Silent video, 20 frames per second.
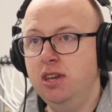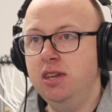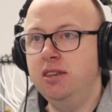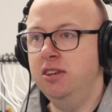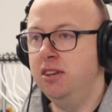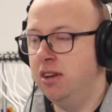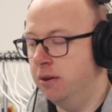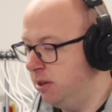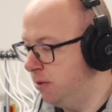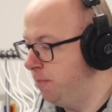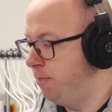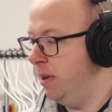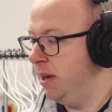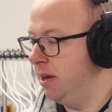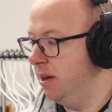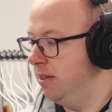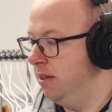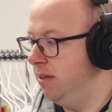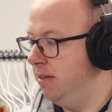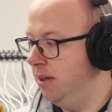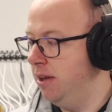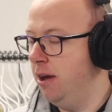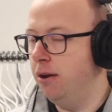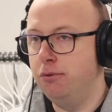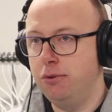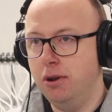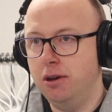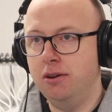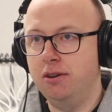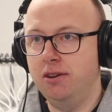It's bigger than the
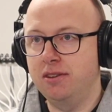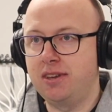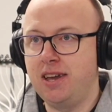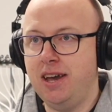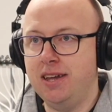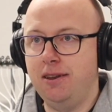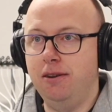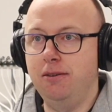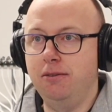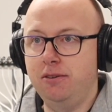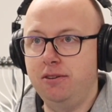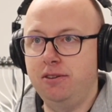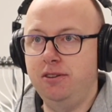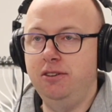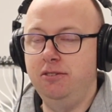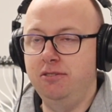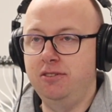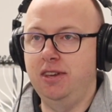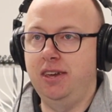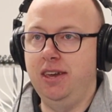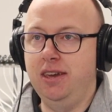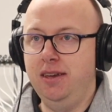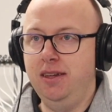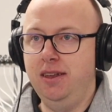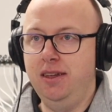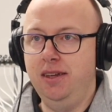old Argus catalogues used to get.